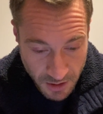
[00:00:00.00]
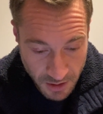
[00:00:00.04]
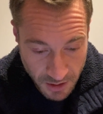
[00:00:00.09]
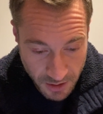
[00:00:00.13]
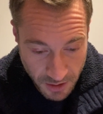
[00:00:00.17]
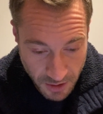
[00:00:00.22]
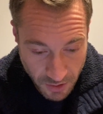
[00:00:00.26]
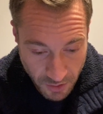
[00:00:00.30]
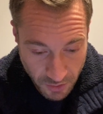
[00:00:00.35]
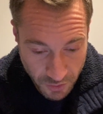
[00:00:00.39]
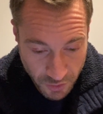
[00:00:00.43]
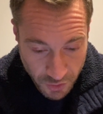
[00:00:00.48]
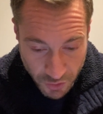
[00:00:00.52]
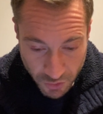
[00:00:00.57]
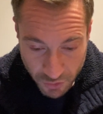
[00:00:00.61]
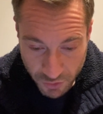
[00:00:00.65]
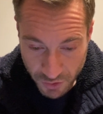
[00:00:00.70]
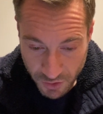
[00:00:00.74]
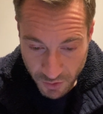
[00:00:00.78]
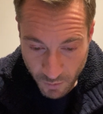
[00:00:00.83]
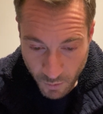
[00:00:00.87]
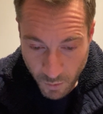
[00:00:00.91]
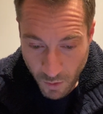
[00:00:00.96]
You've got
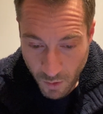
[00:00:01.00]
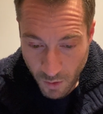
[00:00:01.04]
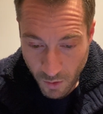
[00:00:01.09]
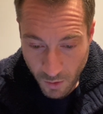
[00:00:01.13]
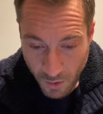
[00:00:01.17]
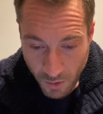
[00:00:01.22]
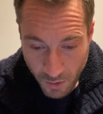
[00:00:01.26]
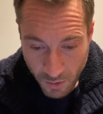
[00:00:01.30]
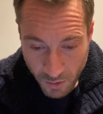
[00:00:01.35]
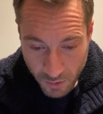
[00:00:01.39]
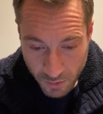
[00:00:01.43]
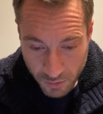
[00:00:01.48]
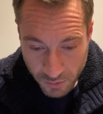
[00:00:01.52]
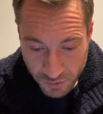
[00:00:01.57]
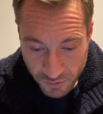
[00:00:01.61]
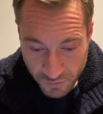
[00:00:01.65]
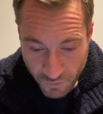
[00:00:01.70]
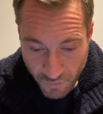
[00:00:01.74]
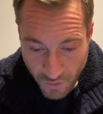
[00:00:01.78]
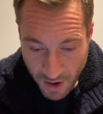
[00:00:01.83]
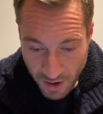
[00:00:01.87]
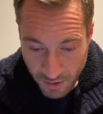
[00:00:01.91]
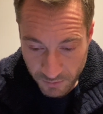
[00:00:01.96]
dungeon walls,
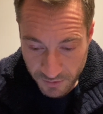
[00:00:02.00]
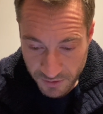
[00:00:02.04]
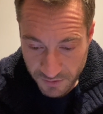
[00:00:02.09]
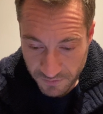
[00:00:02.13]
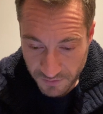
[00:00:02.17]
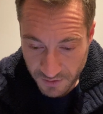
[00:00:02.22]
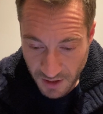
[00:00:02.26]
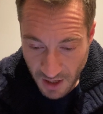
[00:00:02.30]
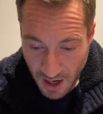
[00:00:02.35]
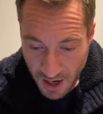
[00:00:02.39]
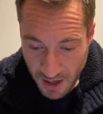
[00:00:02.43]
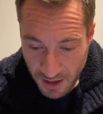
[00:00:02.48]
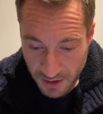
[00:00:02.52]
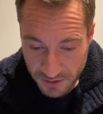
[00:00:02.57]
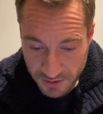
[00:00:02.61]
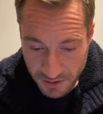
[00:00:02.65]
realms of gates.